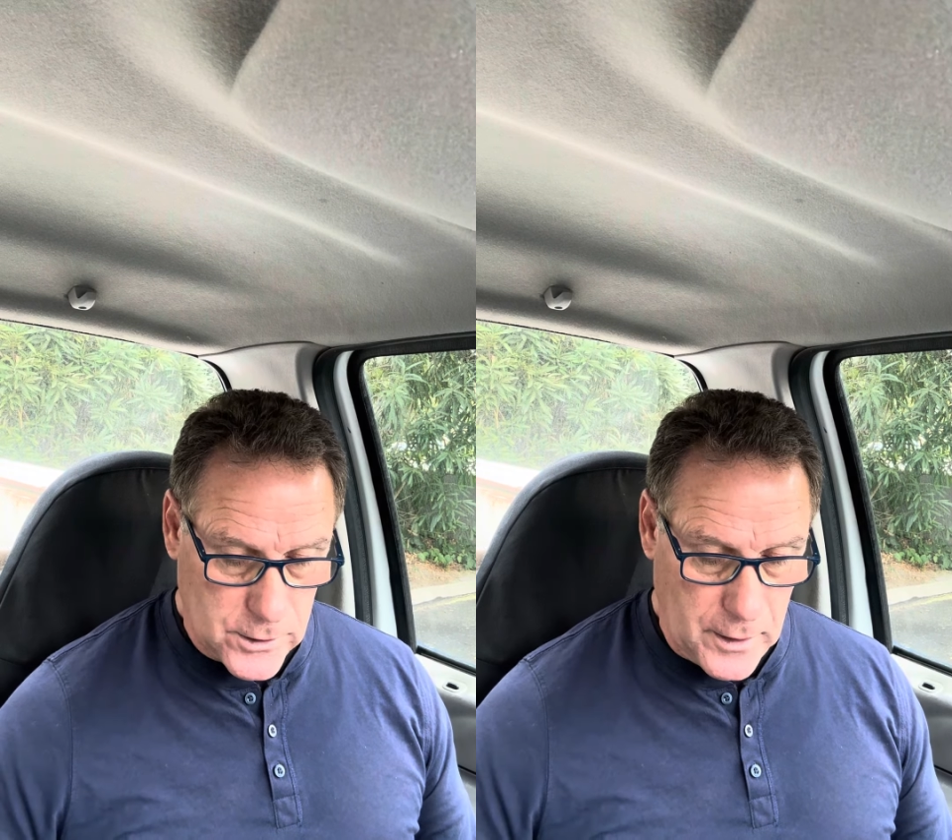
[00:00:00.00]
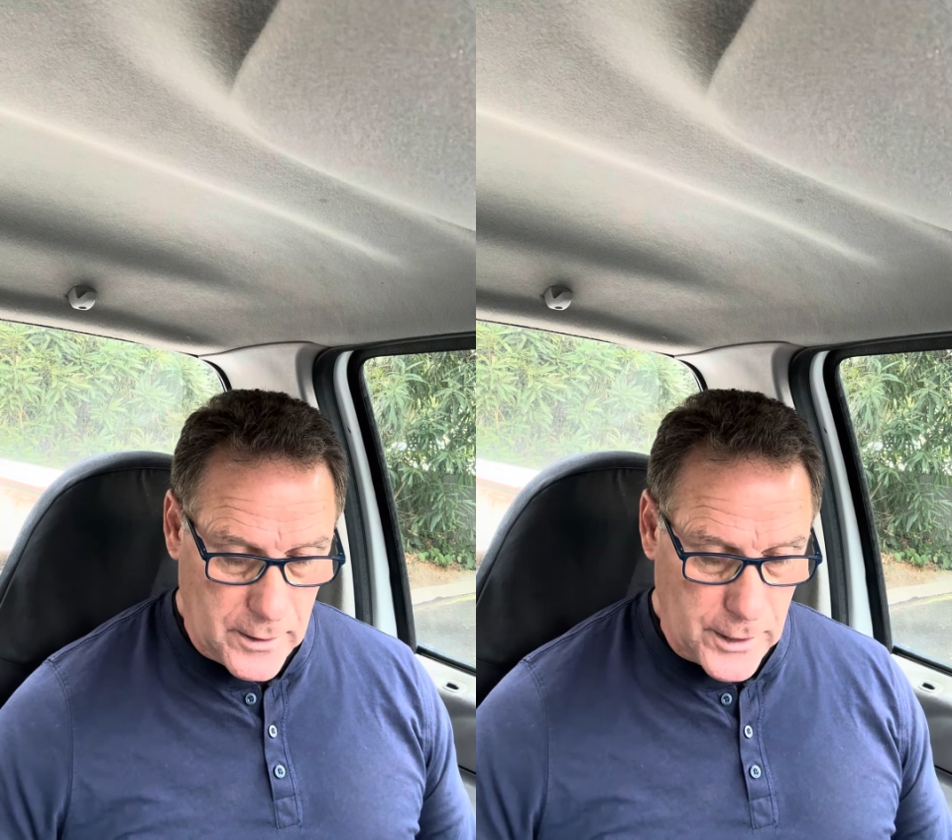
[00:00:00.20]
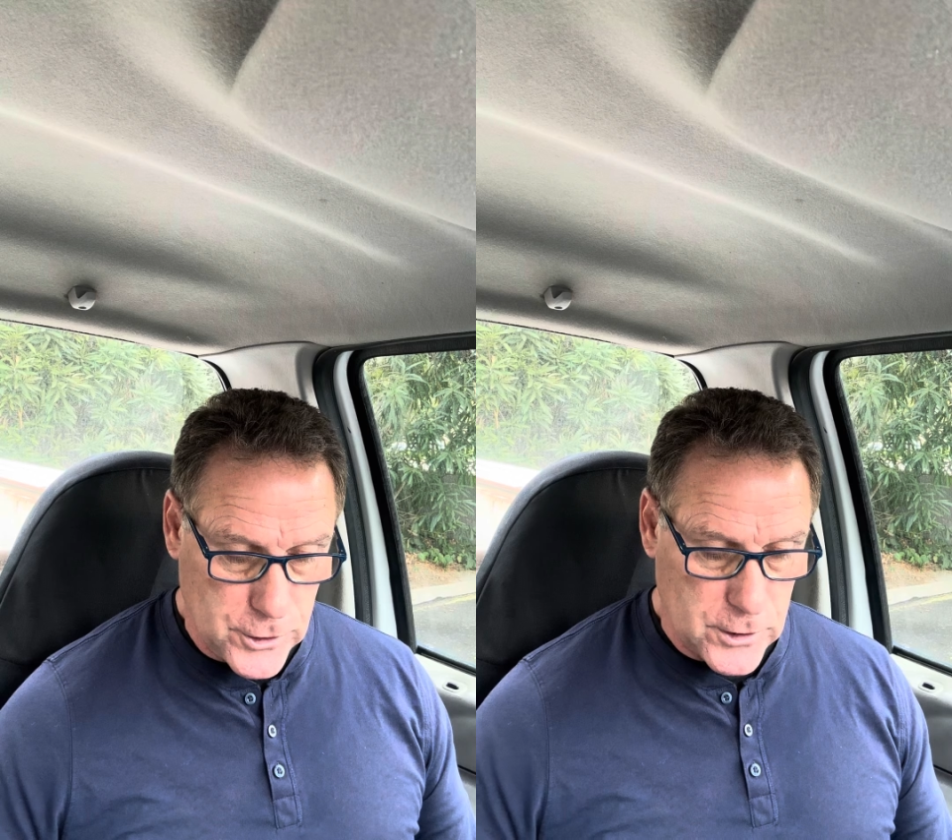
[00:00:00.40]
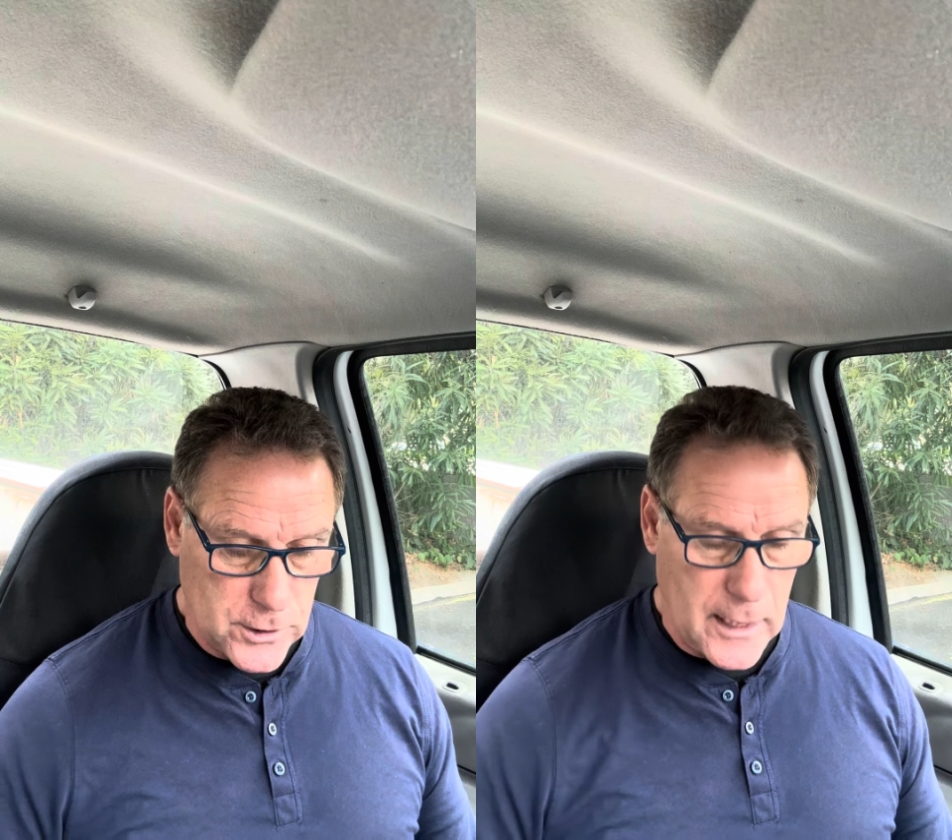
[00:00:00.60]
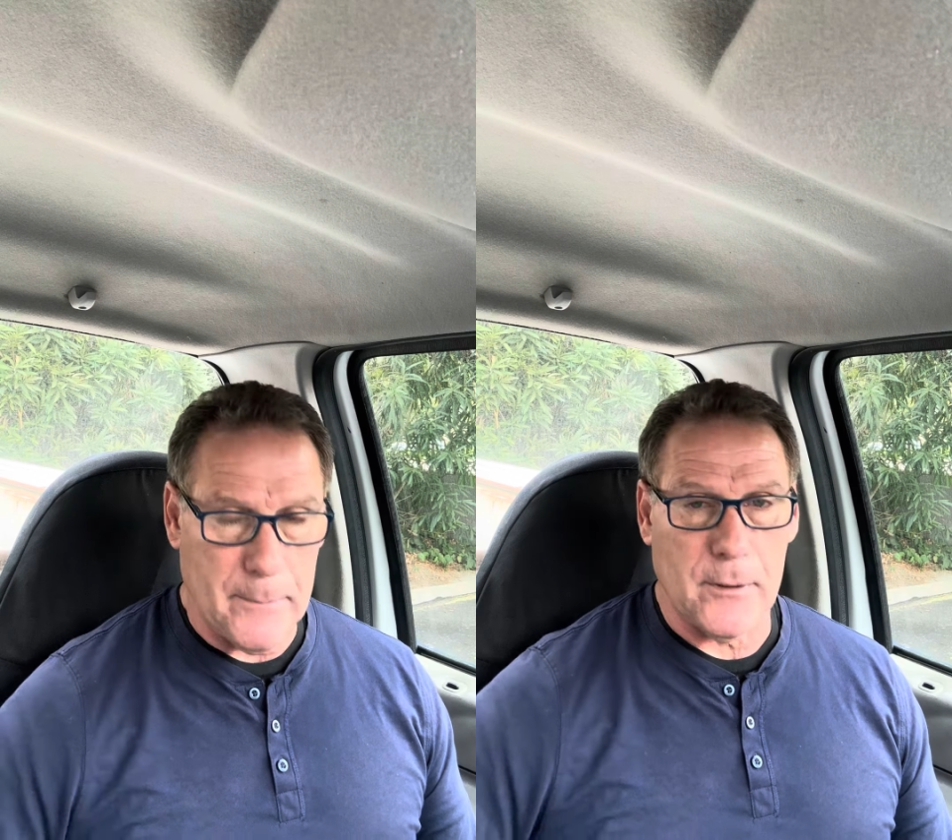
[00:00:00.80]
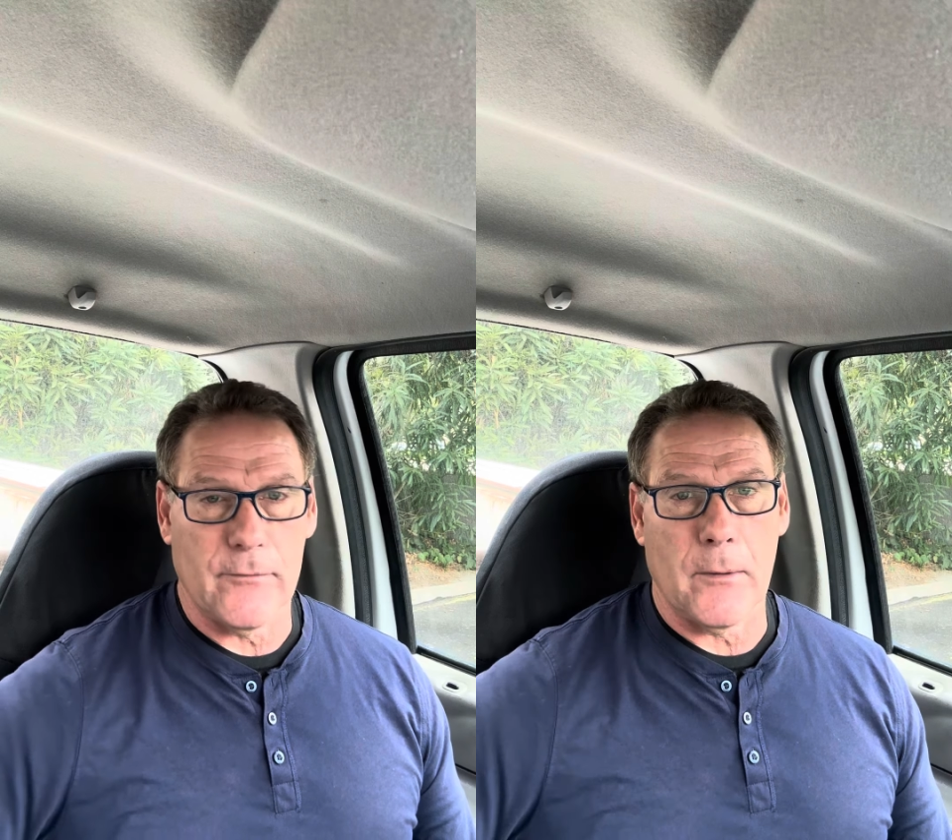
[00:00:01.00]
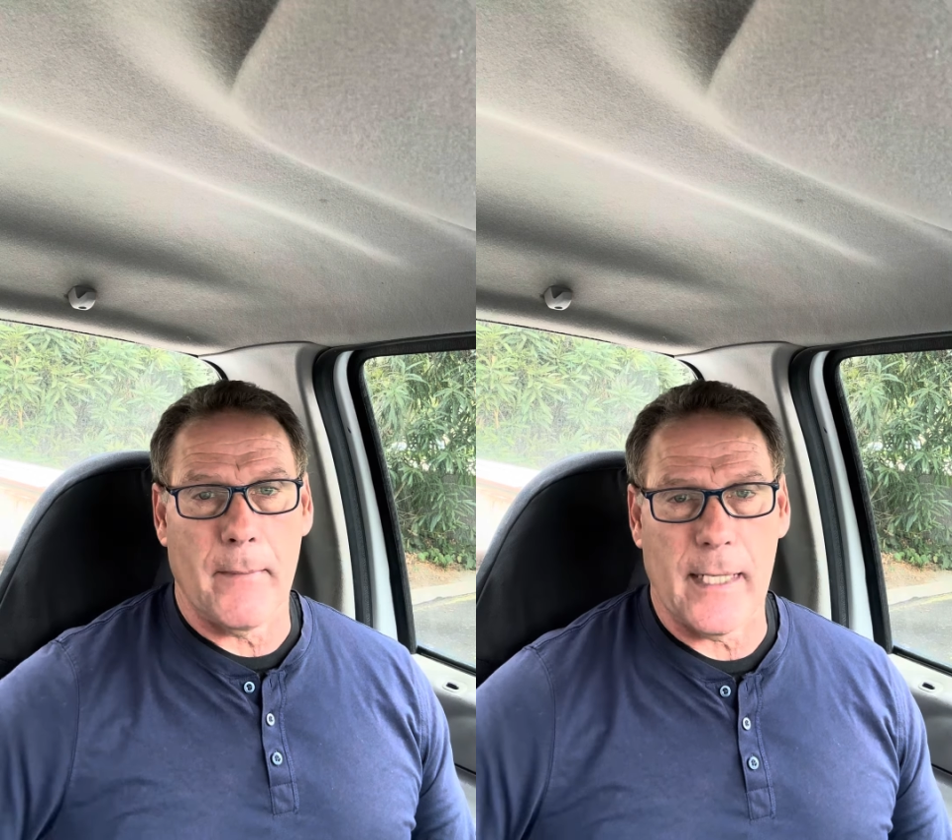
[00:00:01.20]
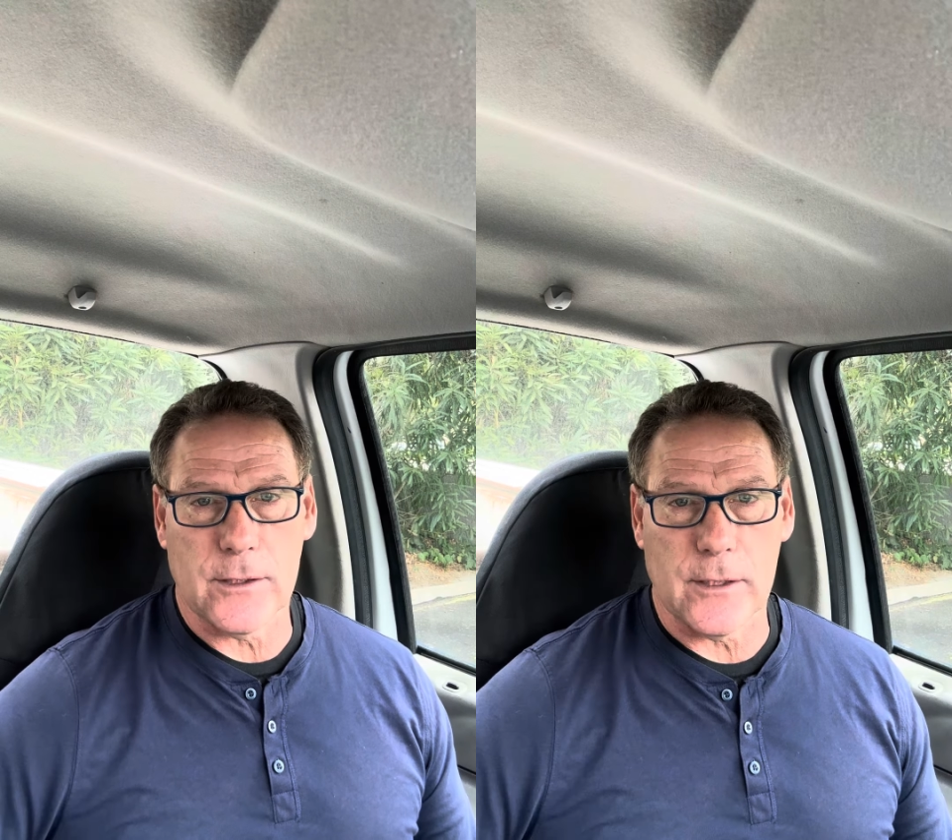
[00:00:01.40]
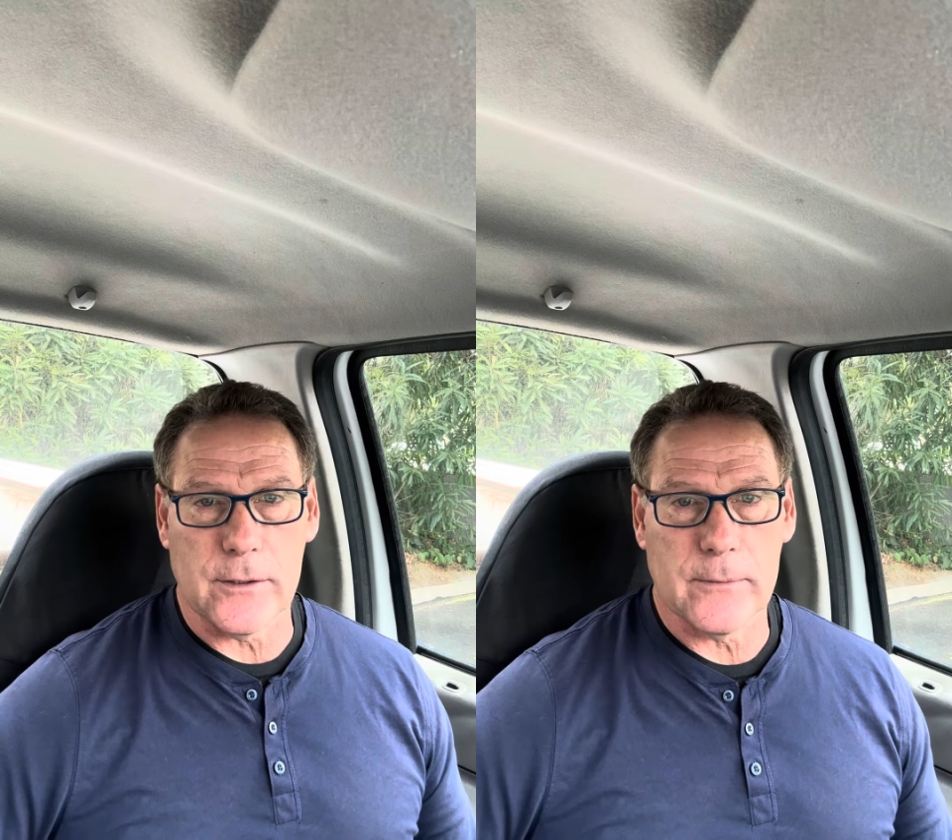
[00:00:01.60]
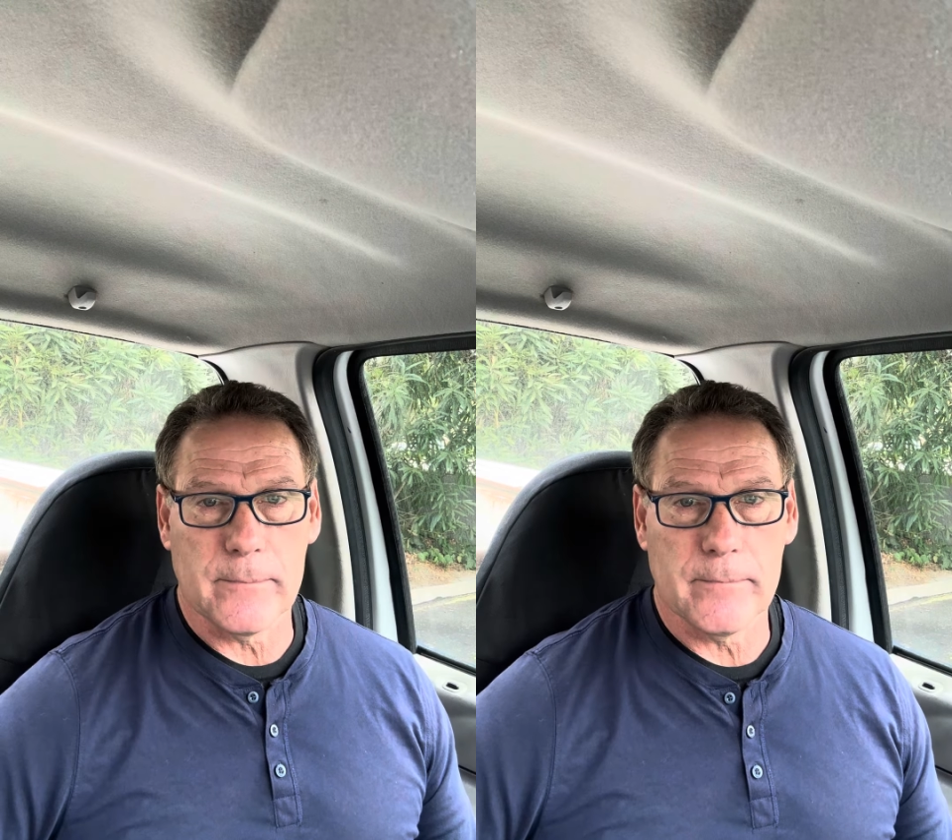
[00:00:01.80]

in the nation's capital of Damascus.